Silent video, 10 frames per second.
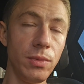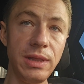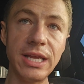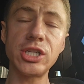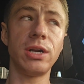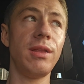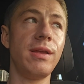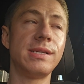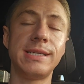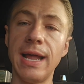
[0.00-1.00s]

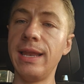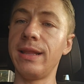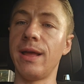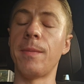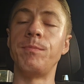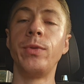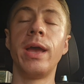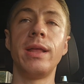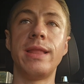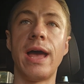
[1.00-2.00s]
literally telling them
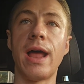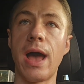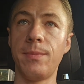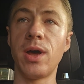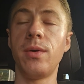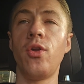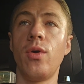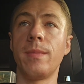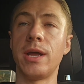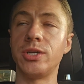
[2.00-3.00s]
that I'm not
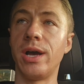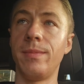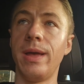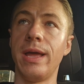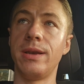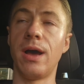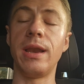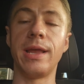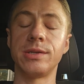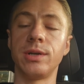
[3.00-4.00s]
doing my job and
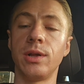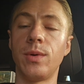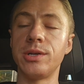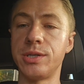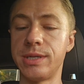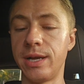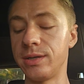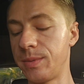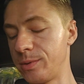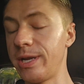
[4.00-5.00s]
not answering the questions that
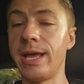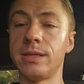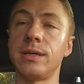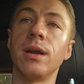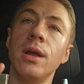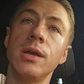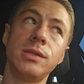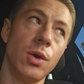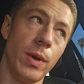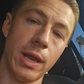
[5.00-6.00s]
you're supposed to answer.
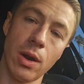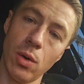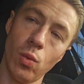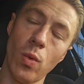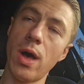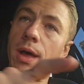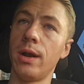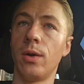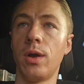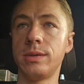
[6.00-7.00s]
So when
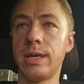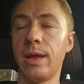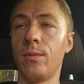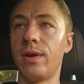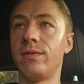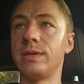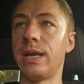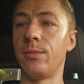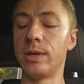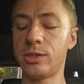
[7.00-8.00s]
Juan, or Jose, whatever his
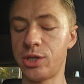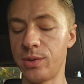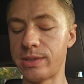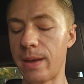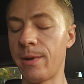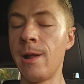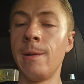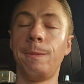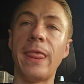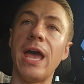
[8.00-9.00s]
name was, shows up,
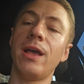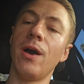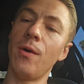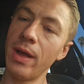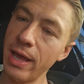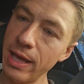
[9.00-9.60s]
I go,